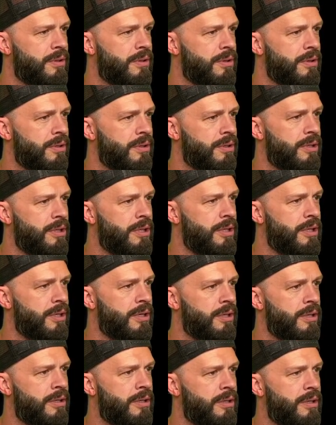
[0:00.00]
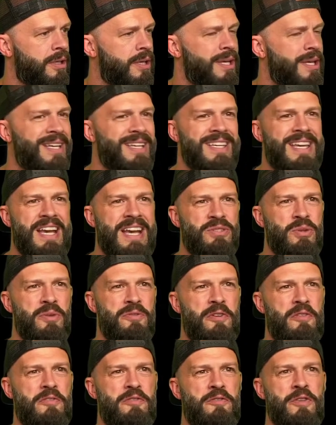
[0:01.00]
Good here. Yeah, so if
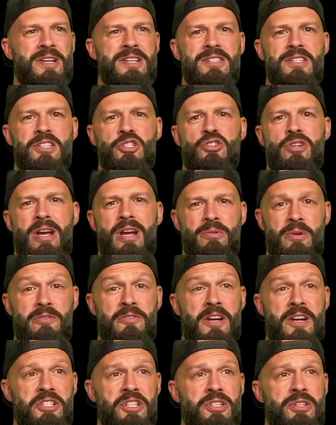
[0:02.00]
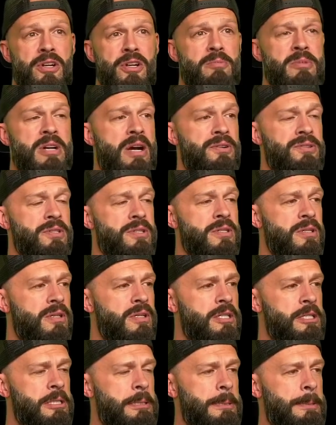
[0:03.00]
it freezes, try refreshing your browser.
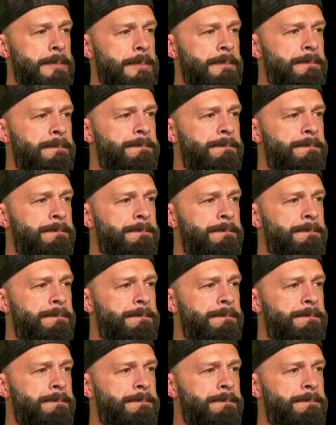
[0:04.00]
I